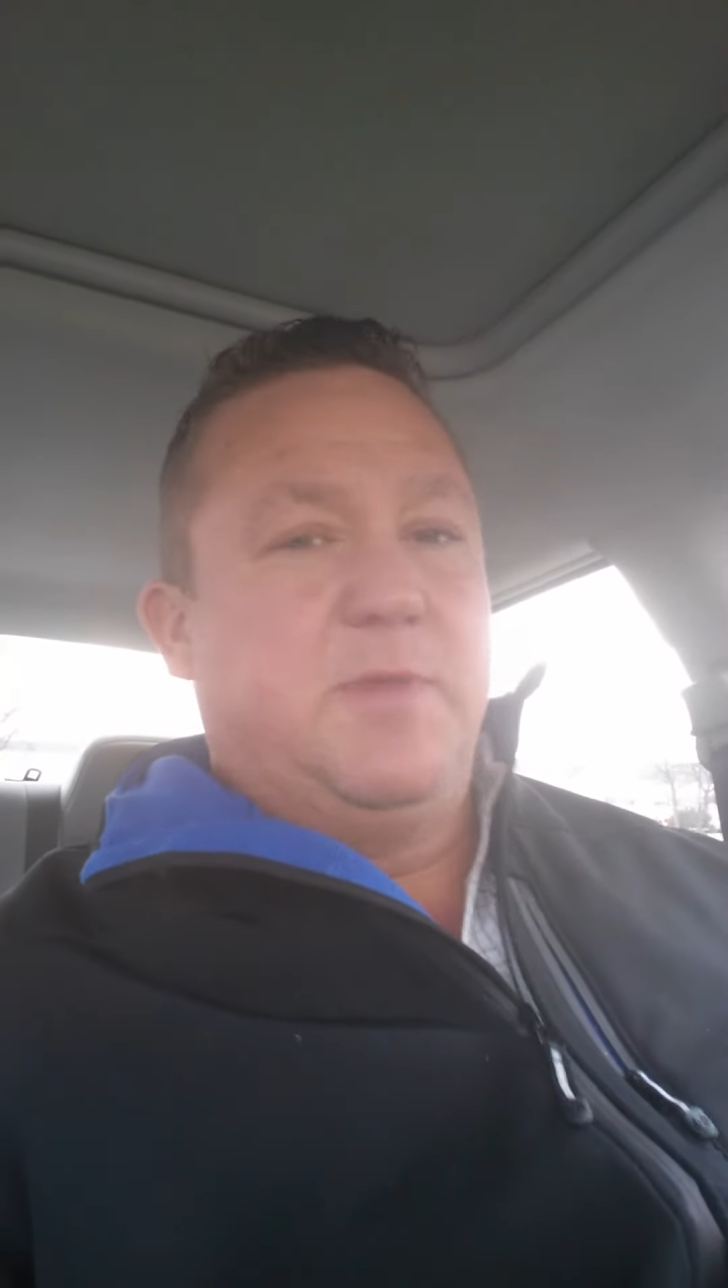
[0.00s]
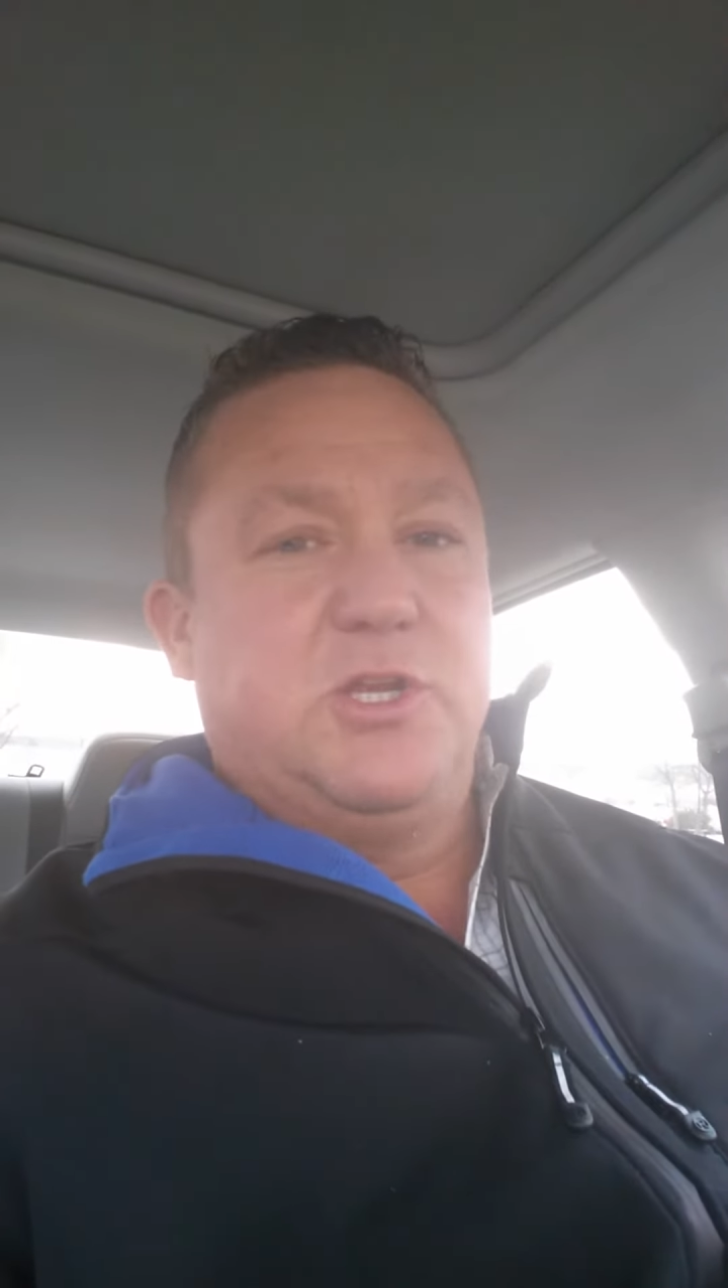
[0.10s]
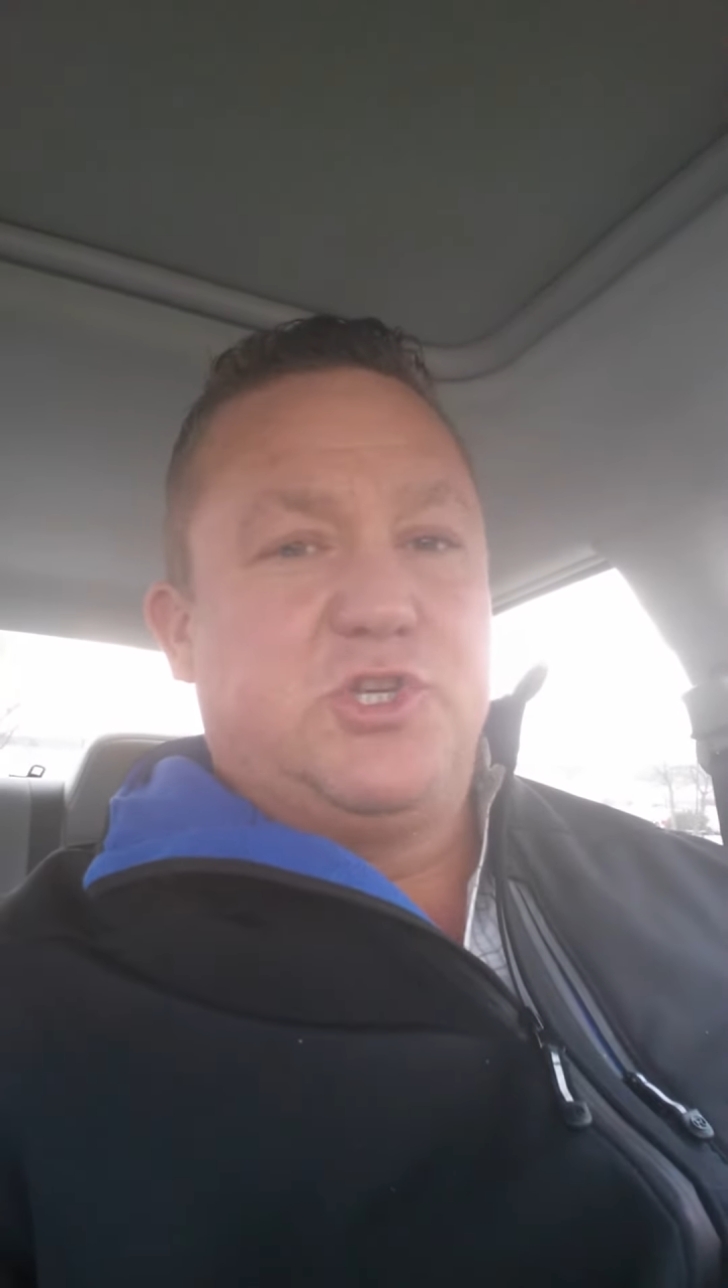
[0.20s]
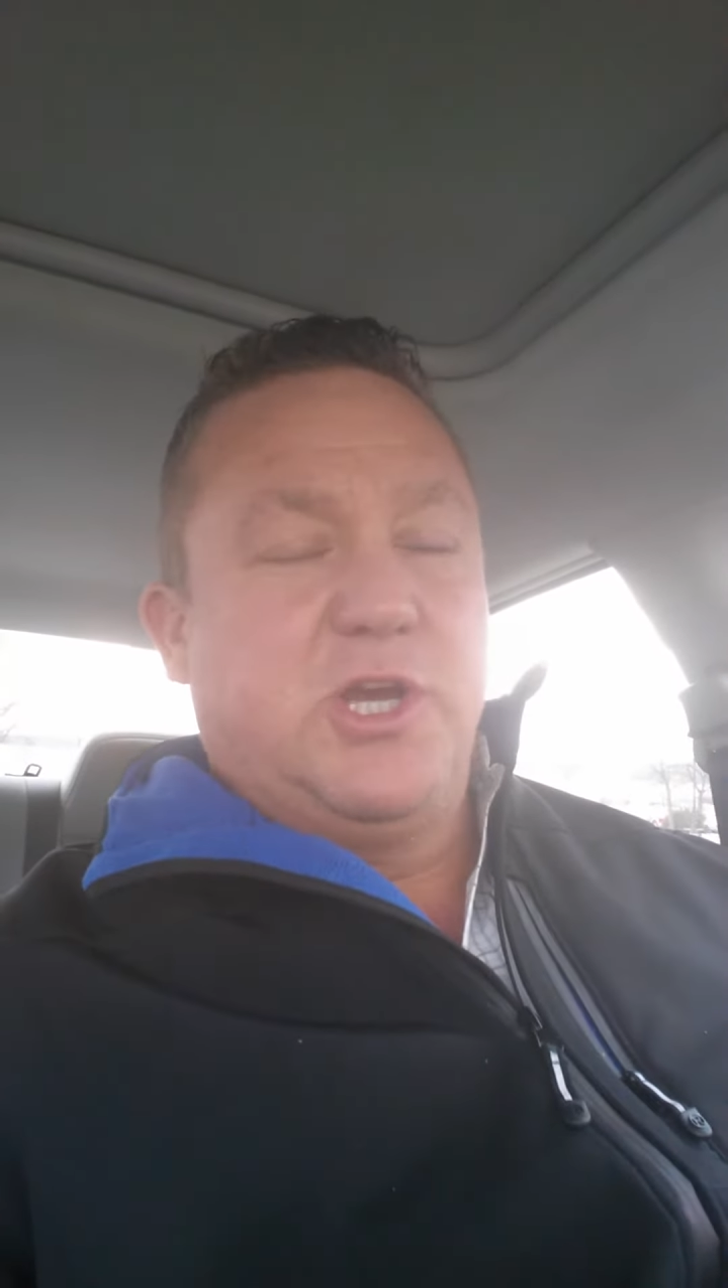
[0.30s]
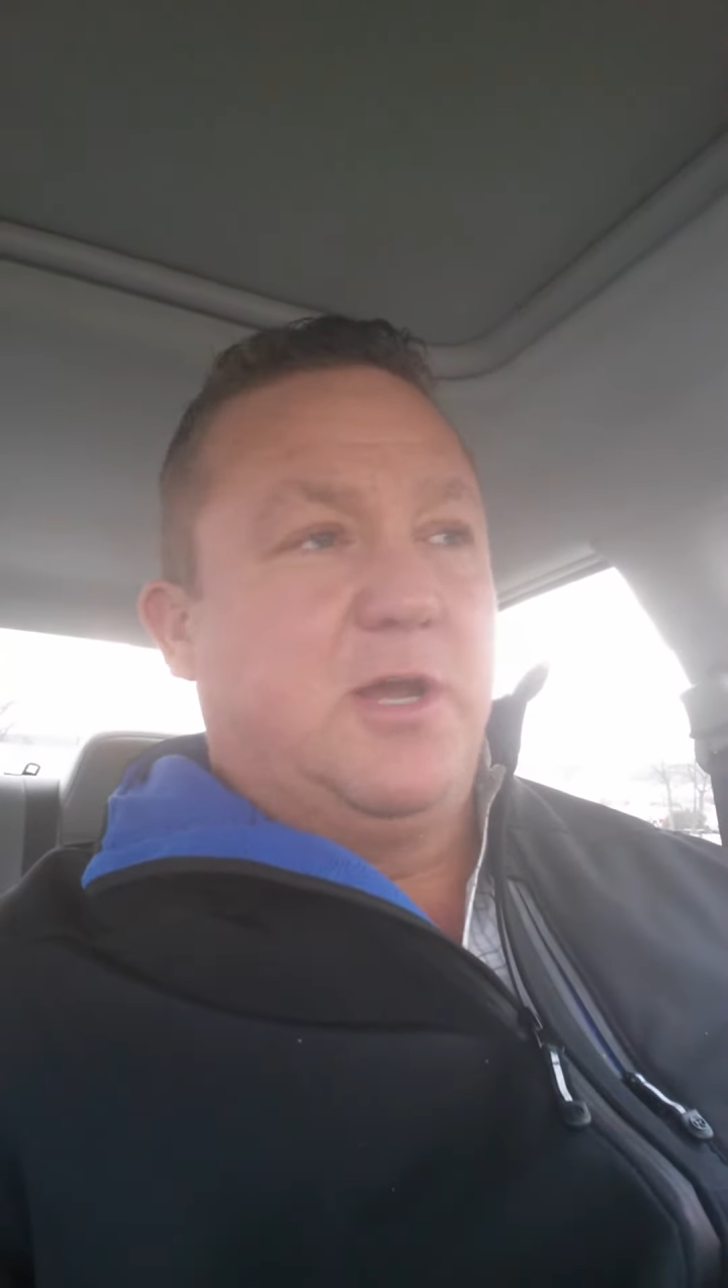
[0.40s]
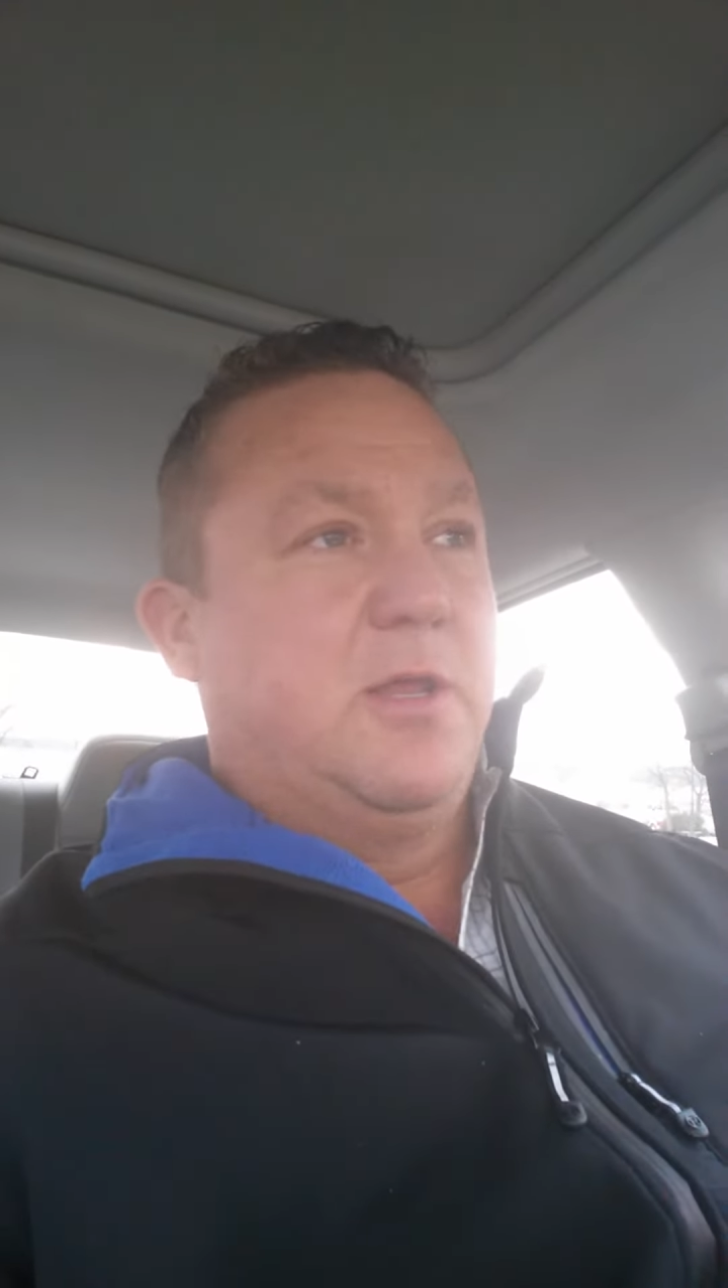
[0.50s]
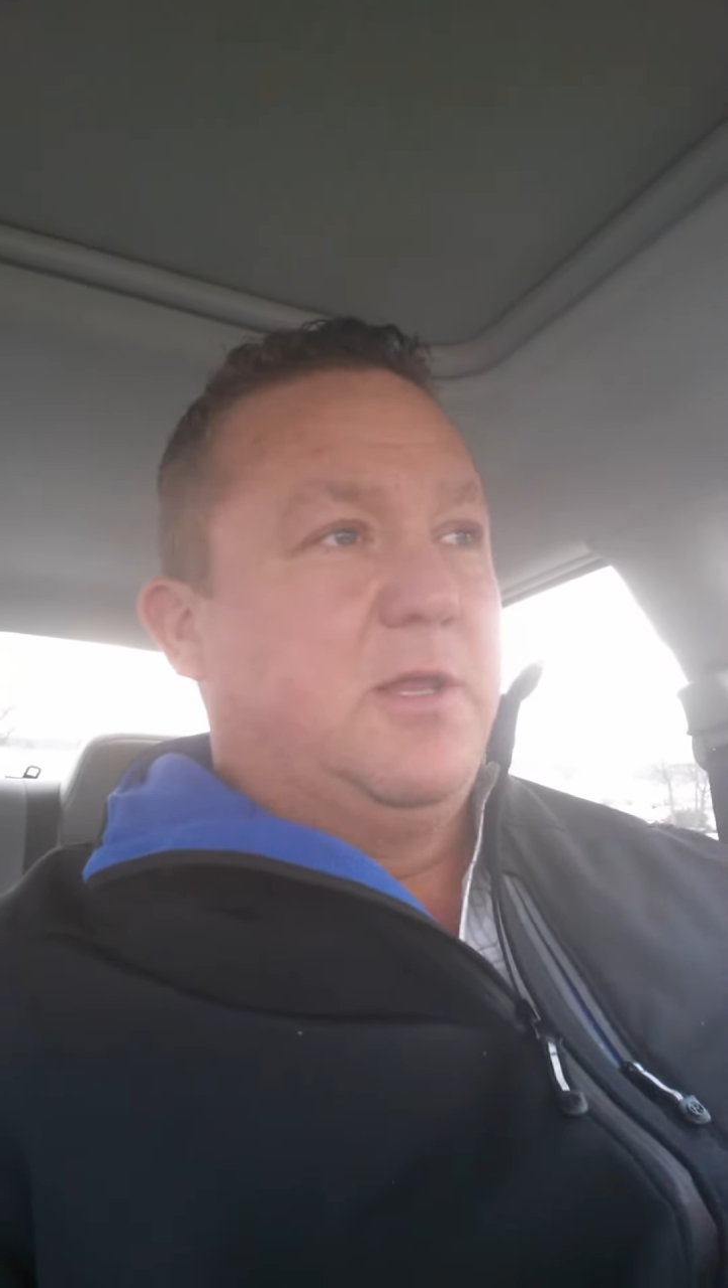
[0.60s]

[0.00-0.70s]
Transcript: meet you.